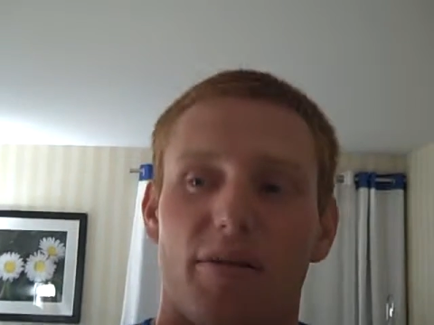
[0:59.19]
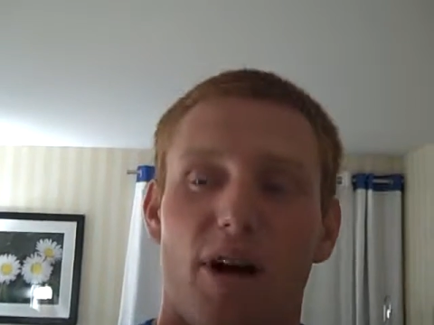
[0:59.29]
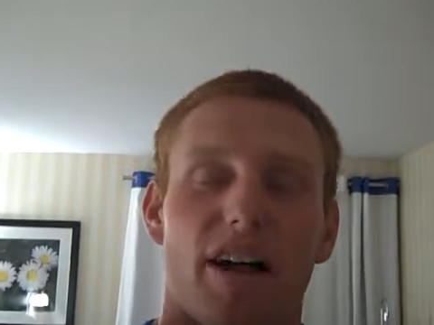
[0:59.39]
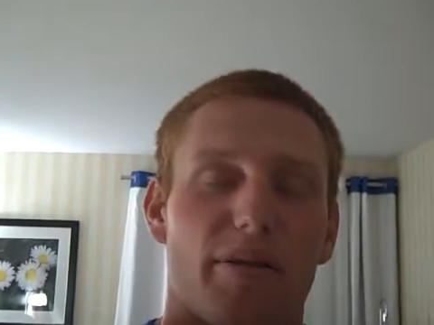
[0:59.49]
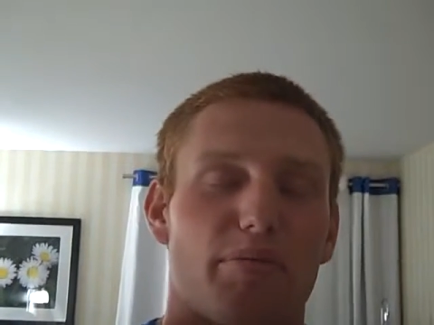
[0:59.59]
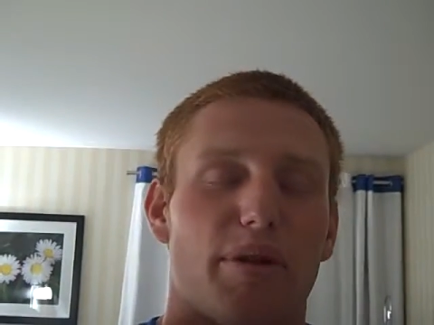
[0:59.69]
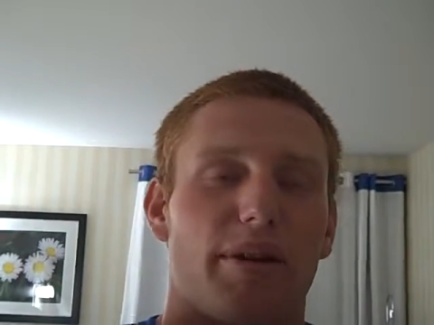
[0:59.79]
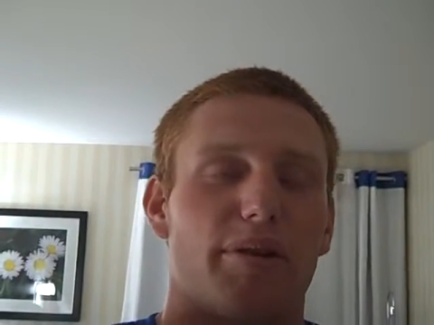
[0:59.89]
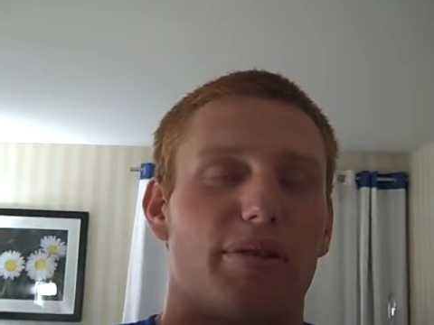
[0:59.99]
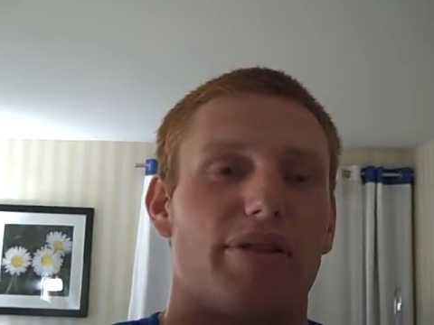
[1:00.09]
Well, it
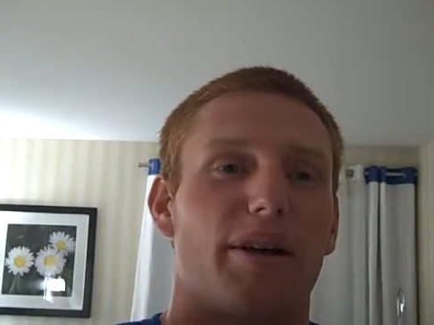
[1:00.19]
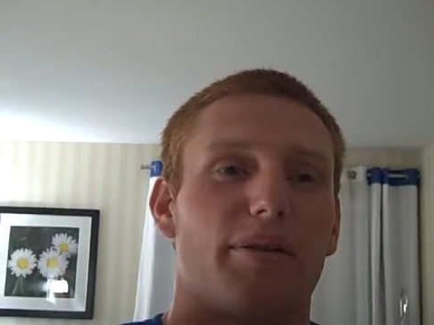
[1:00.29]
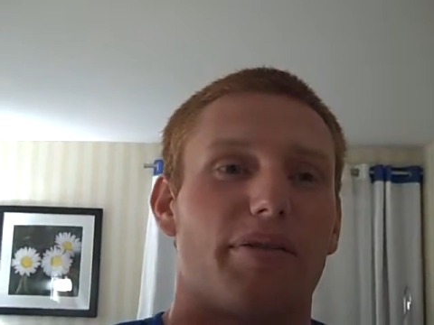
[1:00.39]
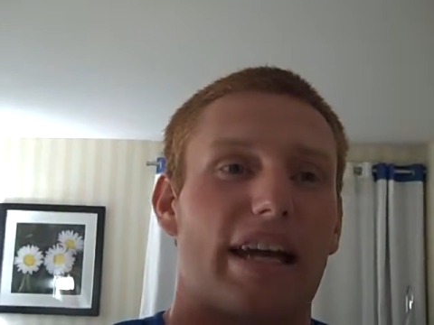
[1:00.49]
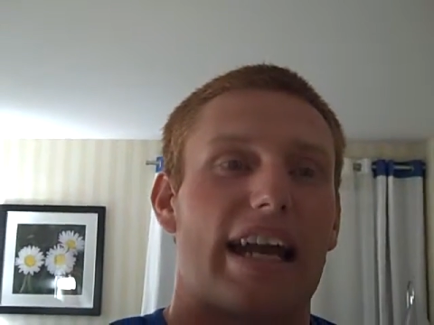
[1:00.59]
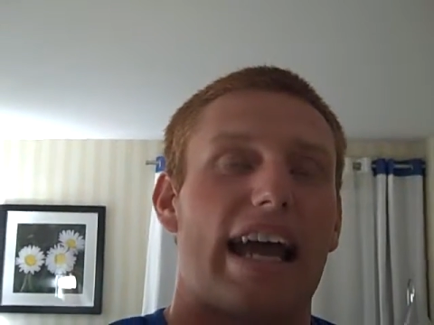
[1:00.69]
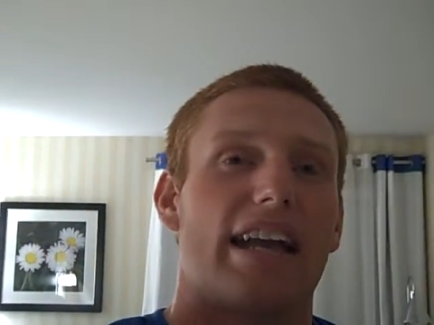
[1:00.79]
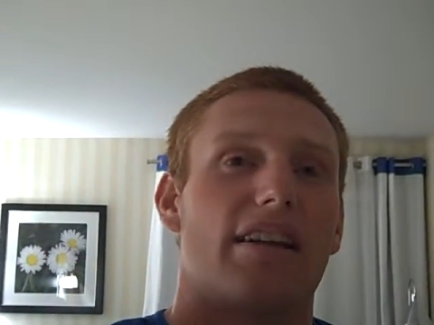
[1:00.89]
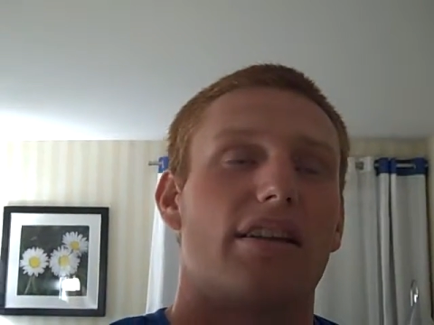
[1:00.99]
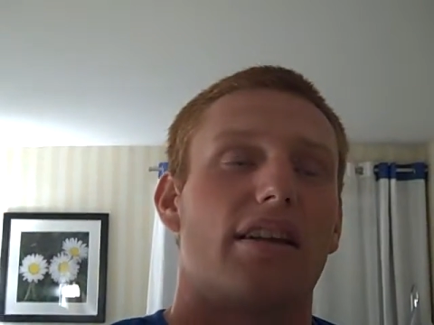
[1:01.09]
probably would have helped if I had had
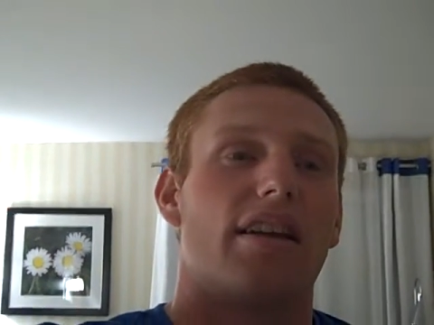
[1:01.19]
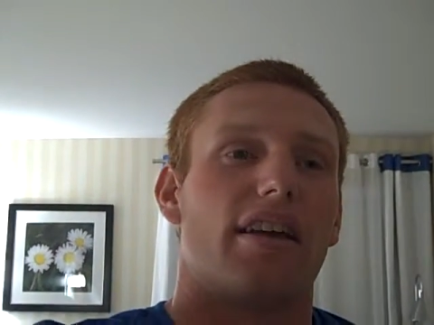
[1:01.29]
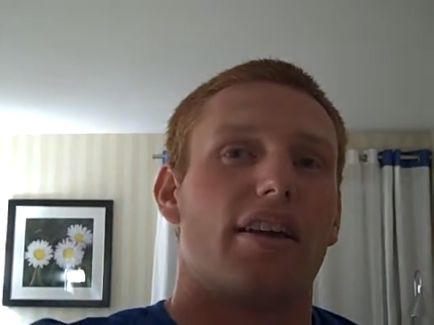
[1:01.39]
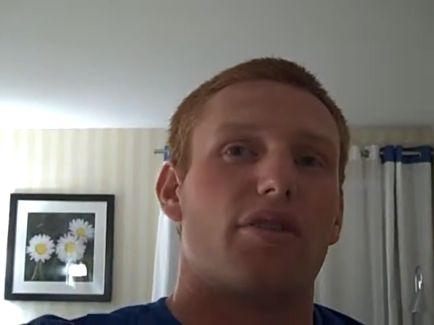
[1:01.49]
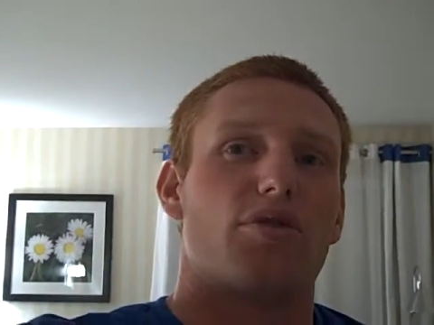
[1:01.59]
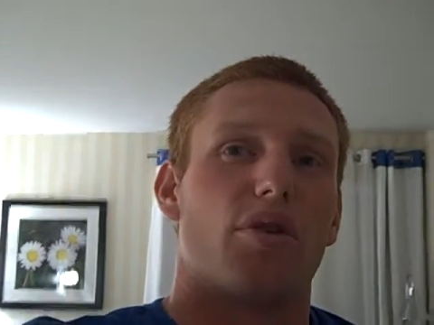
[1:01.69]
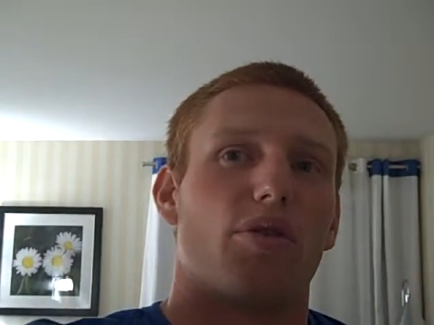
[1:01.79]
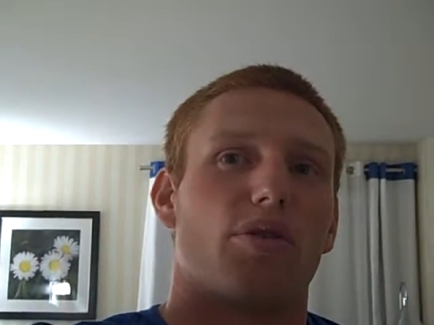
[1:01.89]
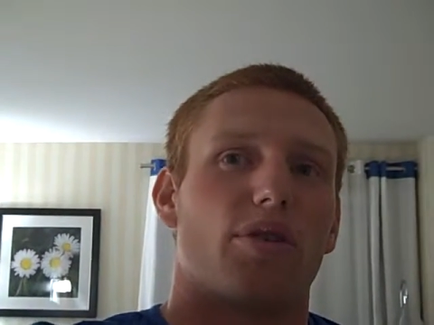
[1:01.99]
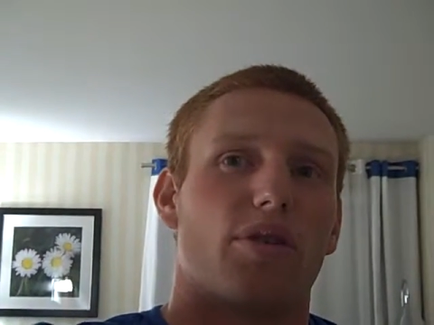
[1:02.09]
it.
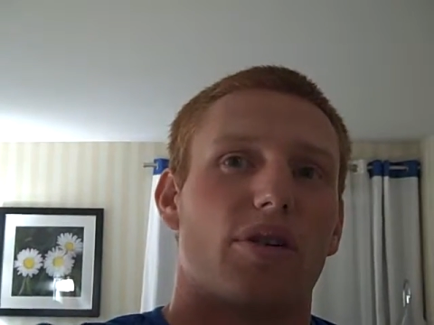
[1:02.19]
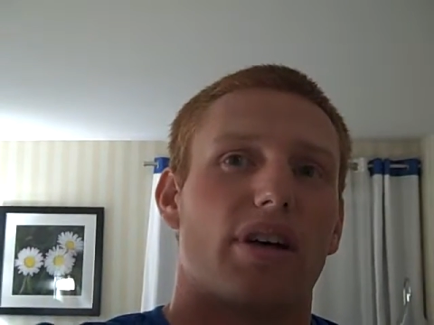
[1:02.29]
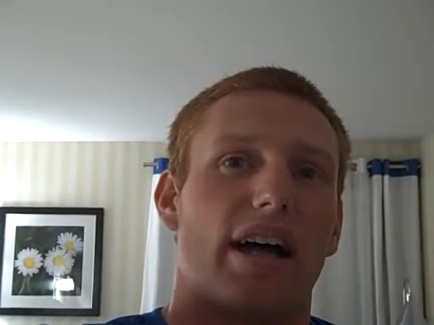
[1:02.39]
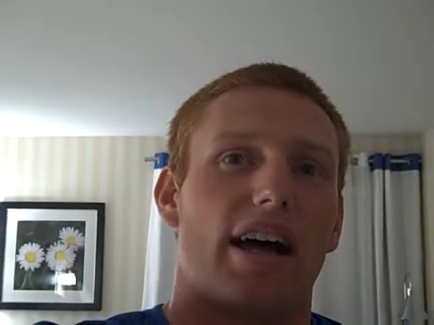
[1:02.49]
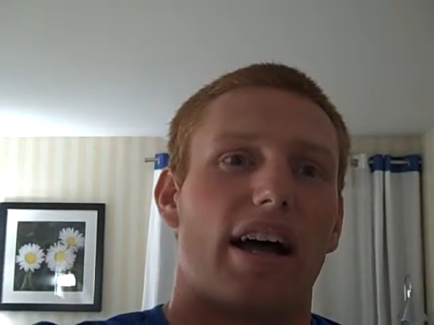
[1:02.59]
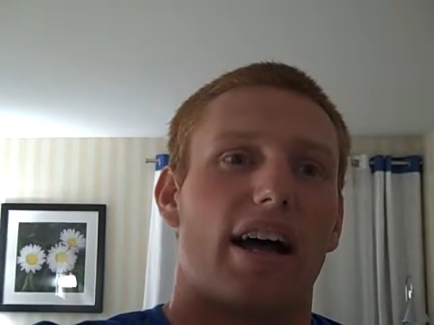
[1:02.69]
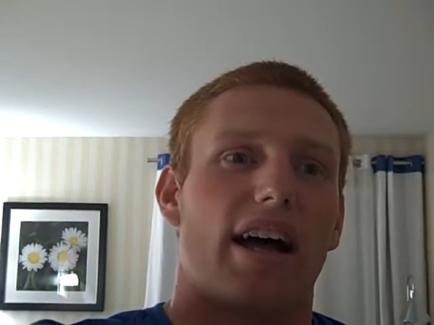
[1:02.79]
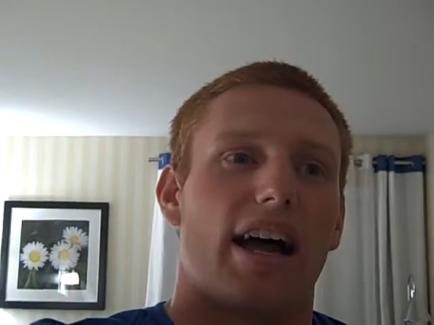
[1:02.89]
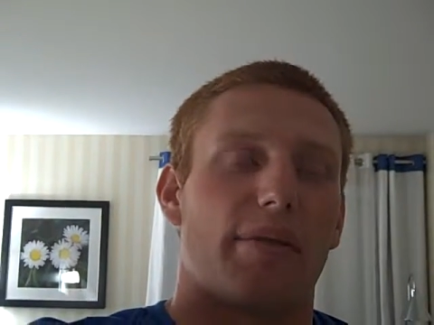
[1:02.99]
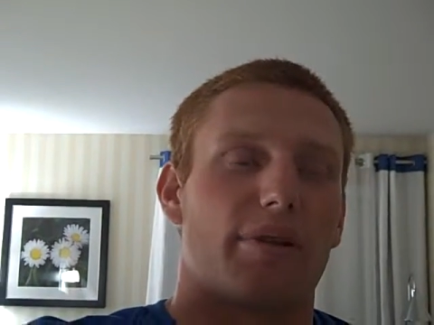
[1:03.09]
So I'm